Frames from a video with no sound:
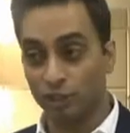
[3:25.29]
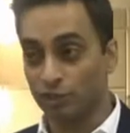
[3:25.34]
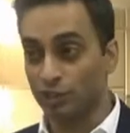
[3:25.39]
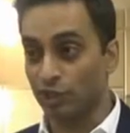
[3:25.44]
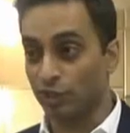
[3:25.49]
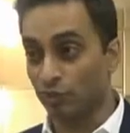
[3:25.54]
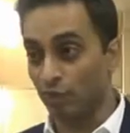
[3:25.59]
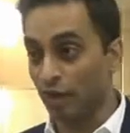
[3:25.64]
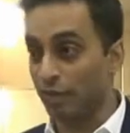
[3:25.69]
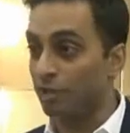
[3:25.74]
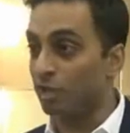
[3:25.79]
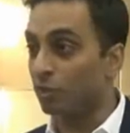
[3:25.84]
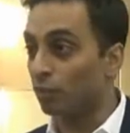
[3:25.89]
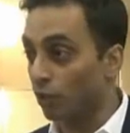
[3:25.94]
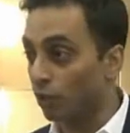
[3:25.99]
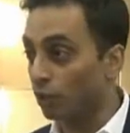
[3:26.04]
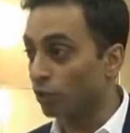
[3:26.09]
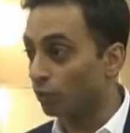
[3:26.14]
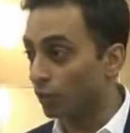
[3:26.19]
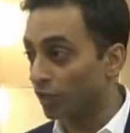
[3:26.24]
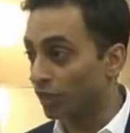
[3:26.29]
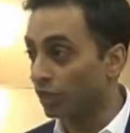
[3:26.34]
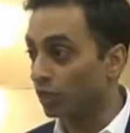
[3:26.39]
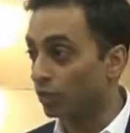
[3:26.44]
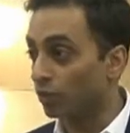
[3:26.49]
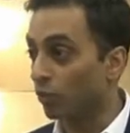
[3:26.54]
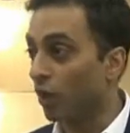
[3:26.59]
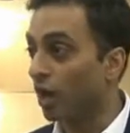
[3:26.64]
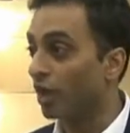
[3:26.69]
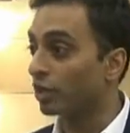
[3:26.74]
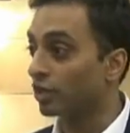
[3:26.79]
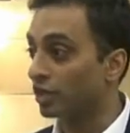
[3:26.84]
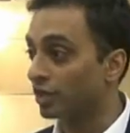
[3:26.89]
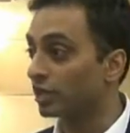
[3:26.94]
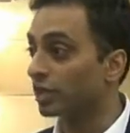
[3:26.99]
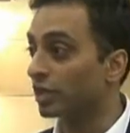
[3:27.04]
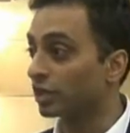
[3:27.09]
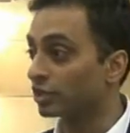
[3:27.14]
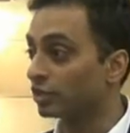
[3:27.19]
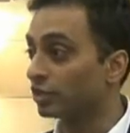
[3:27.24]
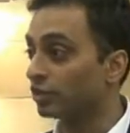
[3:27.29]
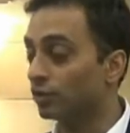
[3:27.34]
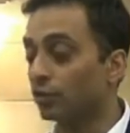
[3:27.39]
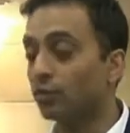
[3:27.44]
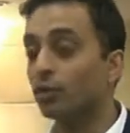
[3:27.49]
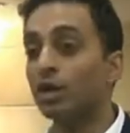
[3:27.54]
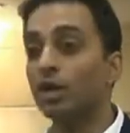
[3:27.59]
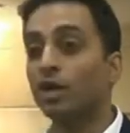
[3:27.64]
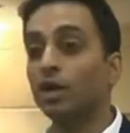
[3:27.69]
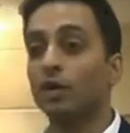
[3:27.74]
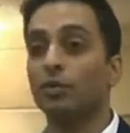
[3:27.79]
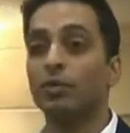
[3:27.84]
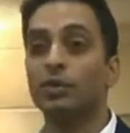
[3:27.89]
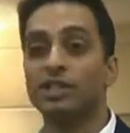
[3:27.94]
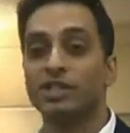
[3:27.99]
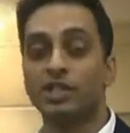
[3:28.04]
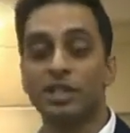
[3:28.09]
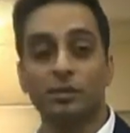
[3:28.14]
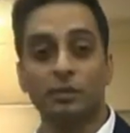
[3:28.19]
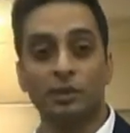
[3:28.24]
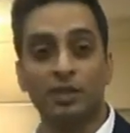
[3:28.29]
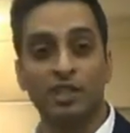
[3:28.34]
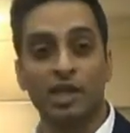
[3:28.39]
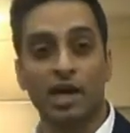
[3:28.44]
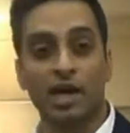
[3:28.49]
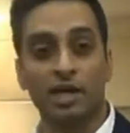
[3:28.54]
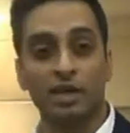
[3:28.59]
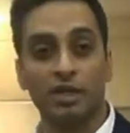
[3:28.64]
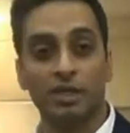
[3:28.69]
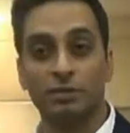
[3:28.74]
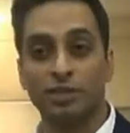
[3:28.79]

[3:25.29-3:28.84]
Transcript: who's a Grammy Award-winning choir conductor, who recently retired.